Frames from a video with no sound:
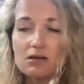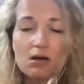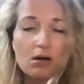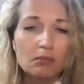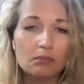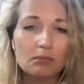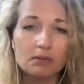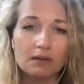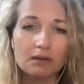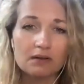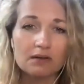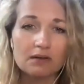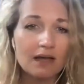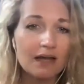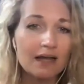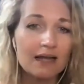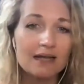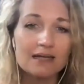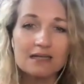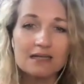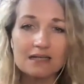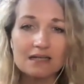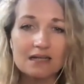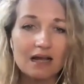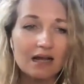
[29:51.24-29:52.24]
topic,
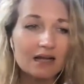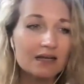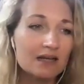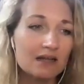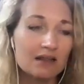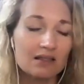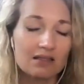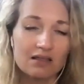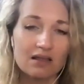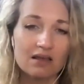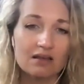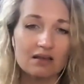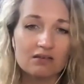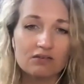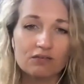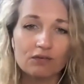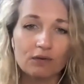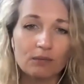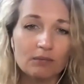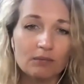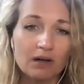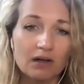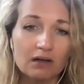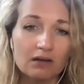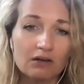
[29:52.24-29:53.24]
any things
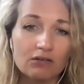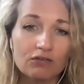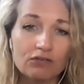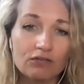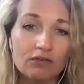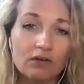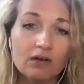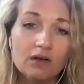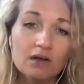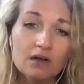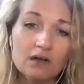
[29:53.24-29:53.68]
from life.